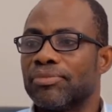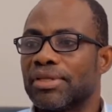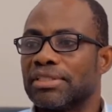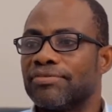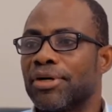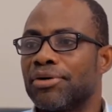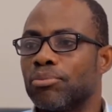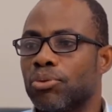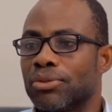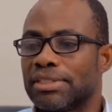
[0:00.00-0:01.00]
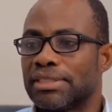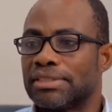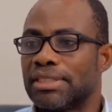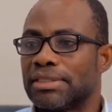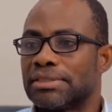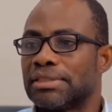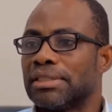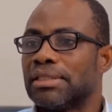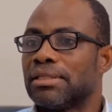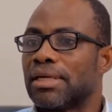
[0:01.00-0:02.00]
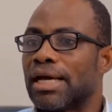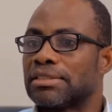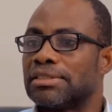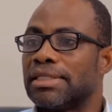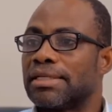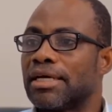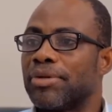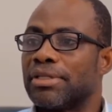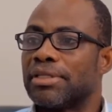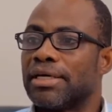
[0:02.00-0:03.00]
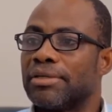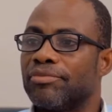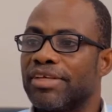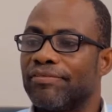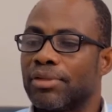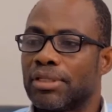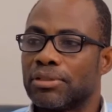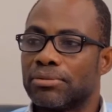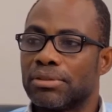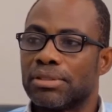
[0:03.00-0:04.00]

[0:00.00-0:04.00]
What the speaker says: it's very important that as they come and they are